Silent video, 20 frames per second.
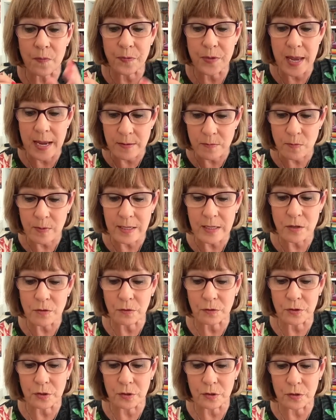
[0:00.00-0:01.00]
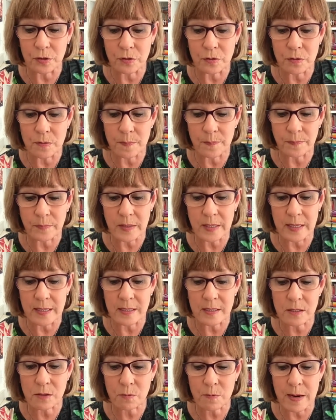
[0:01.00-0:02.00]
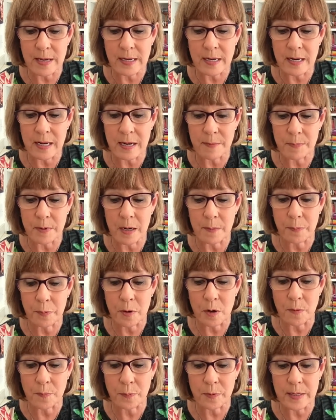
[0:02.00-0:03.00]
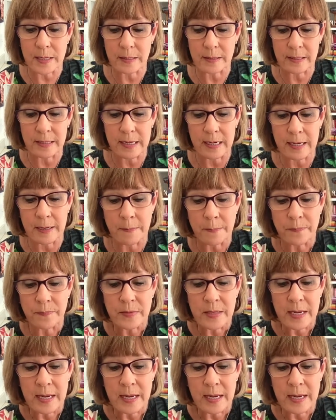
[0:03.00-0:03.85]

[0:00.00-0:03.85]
then what you'll do is thread it up appropriately.